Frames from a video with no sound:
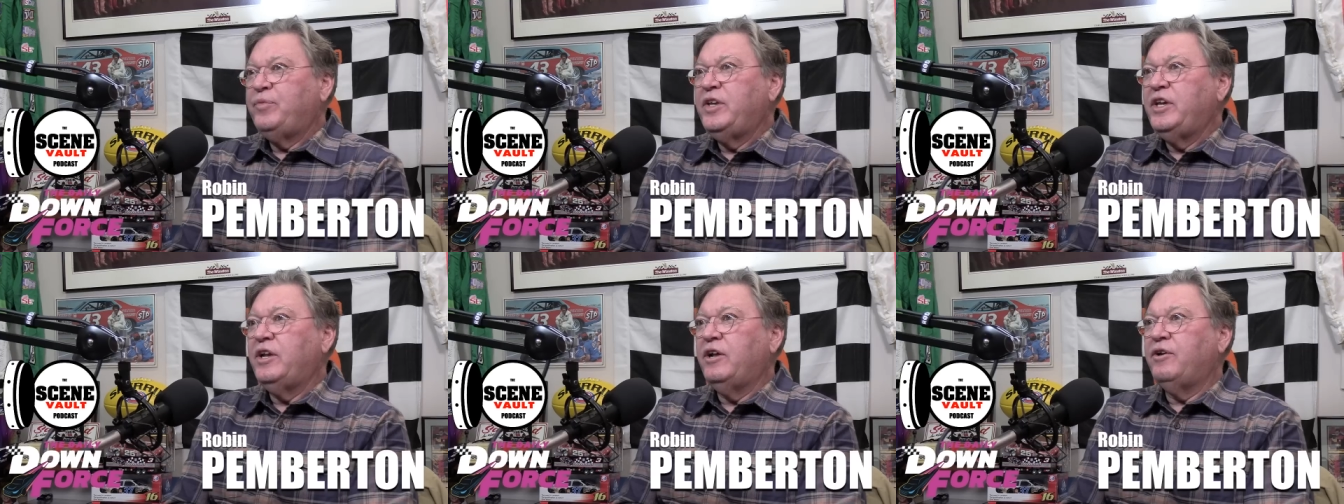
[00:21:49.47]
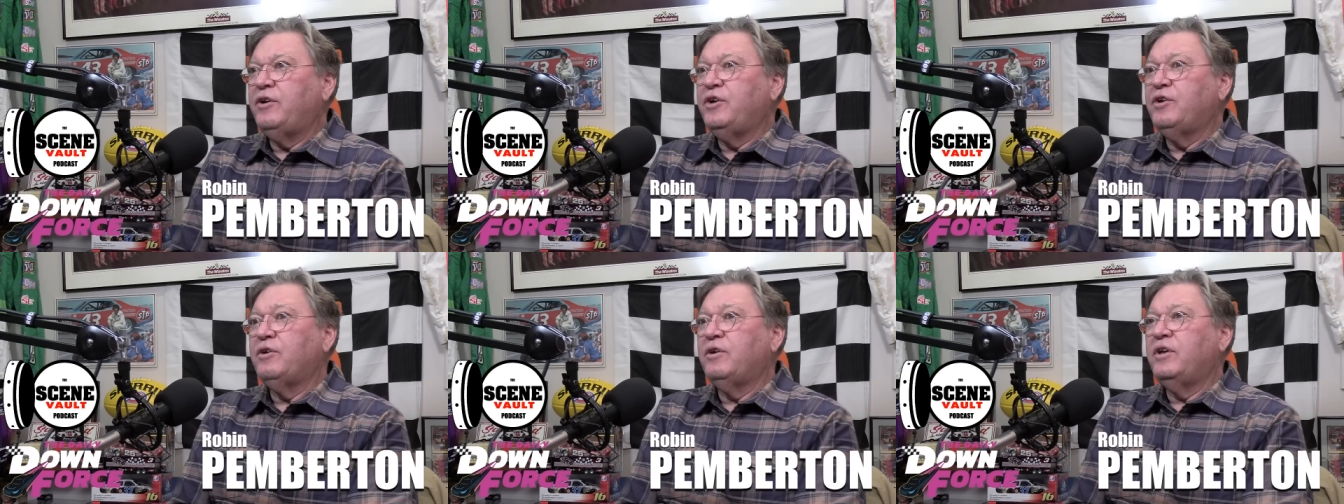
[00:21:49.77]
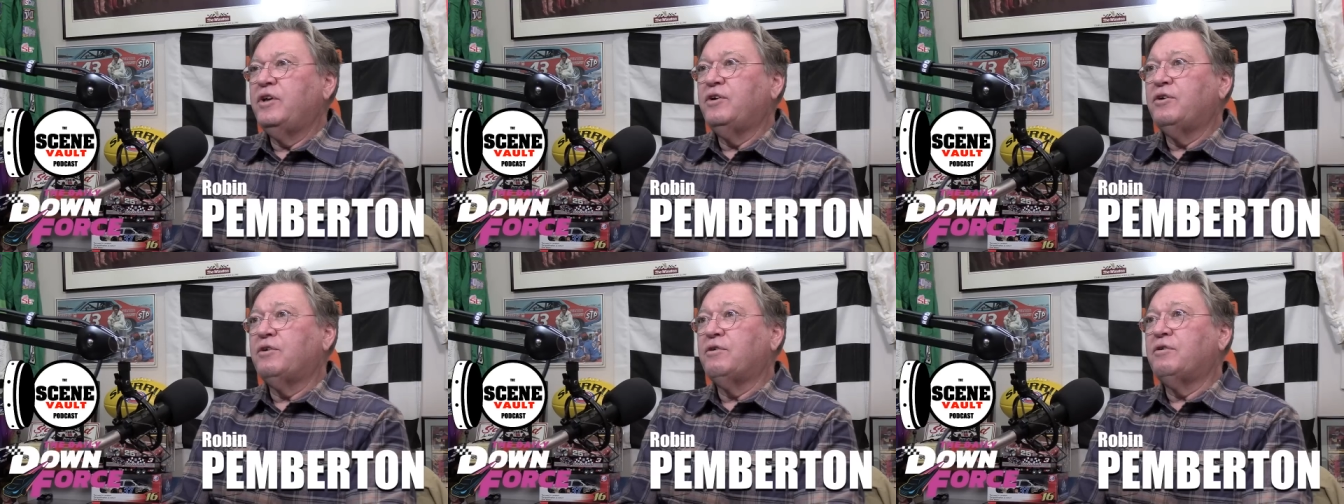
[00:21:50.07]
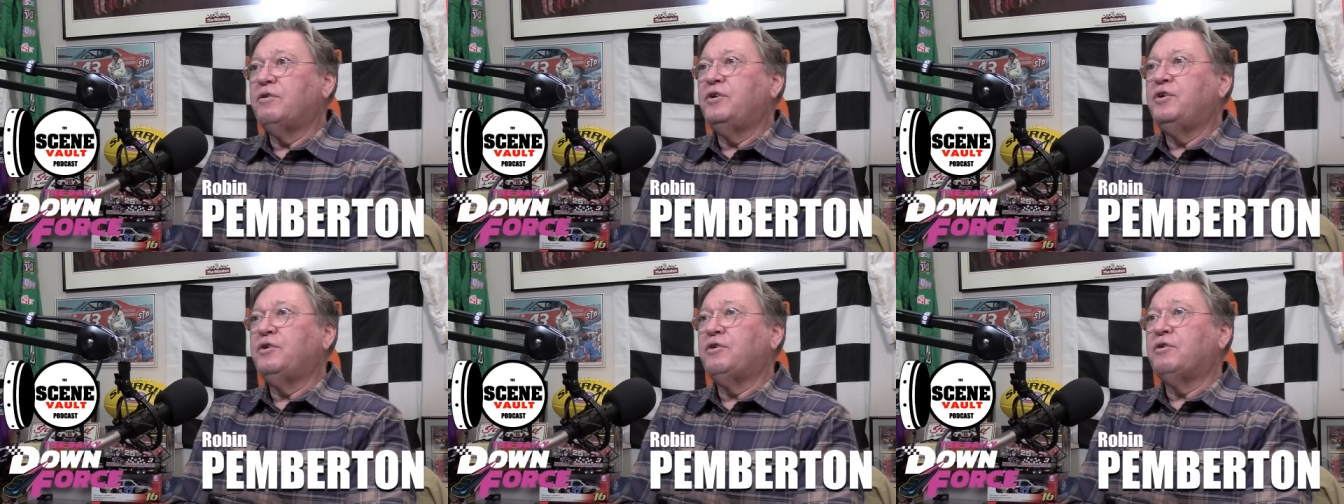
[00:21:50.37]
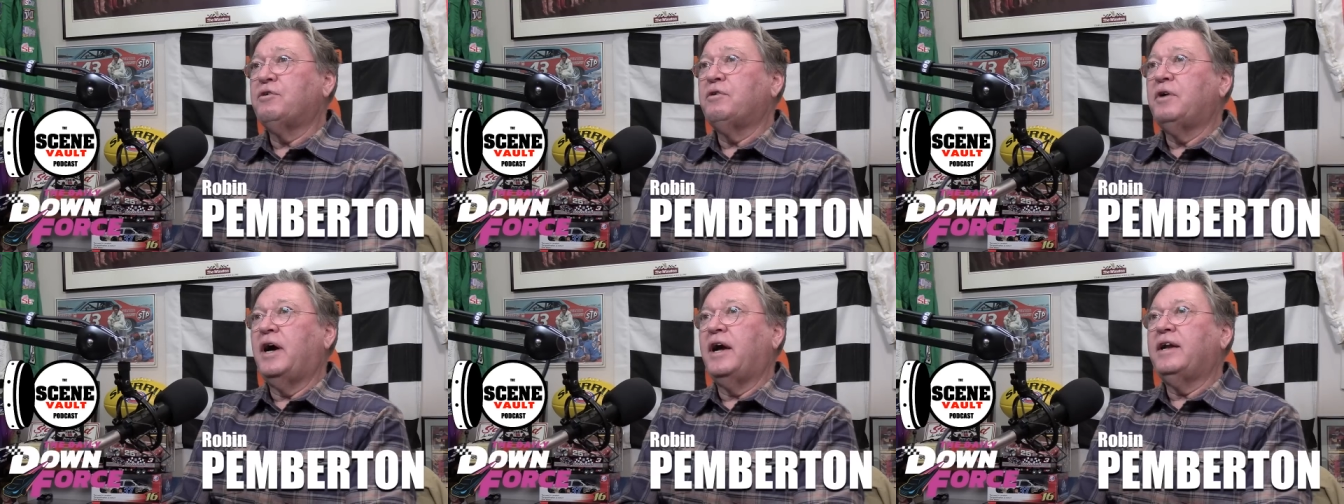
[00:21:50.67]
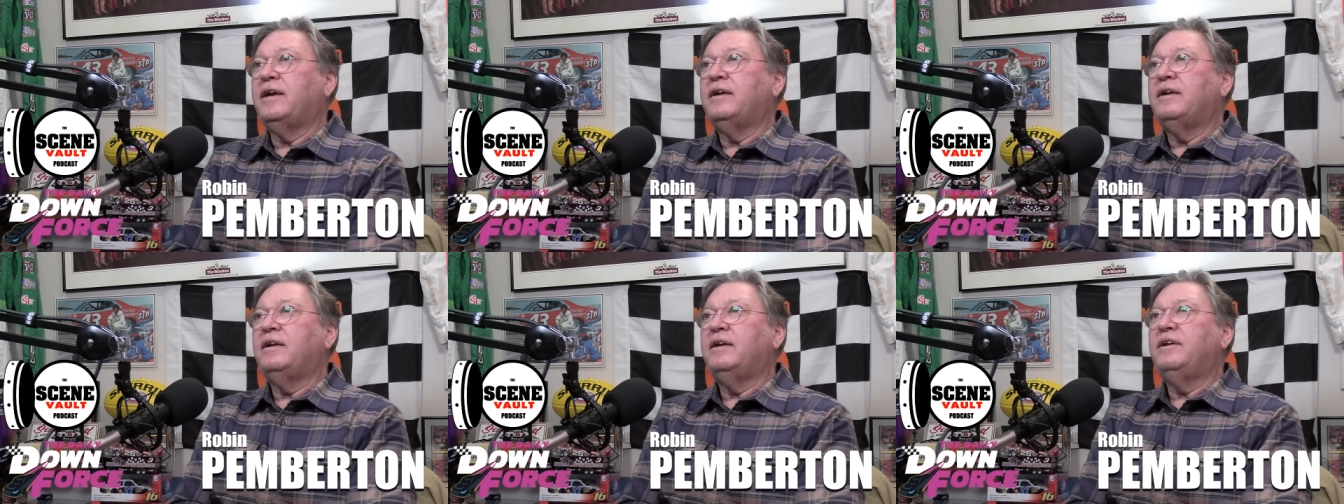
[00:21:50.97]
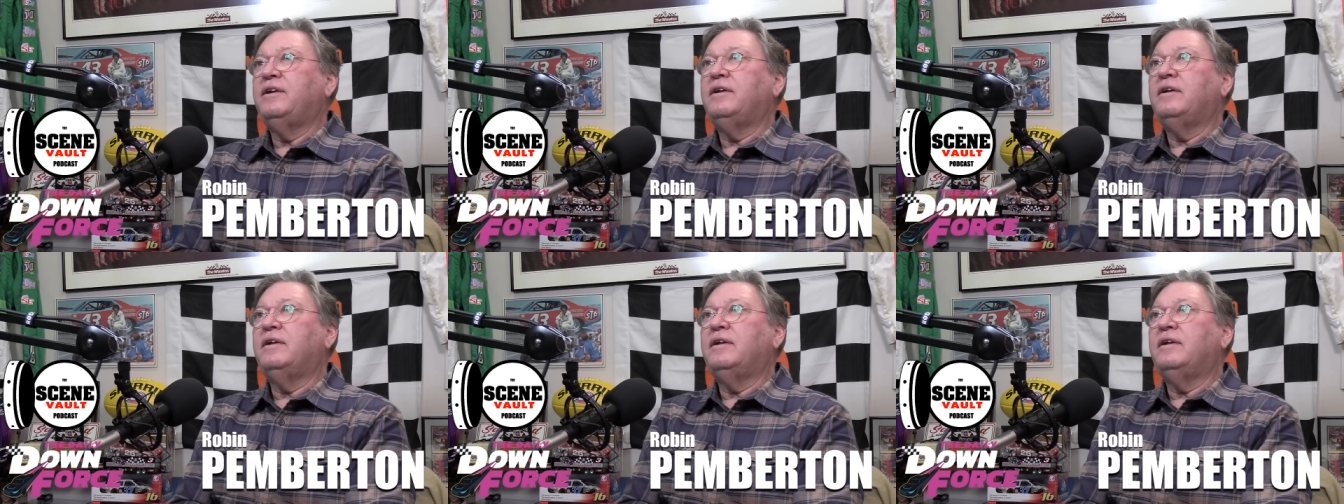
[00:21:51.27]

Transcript: you know, you're on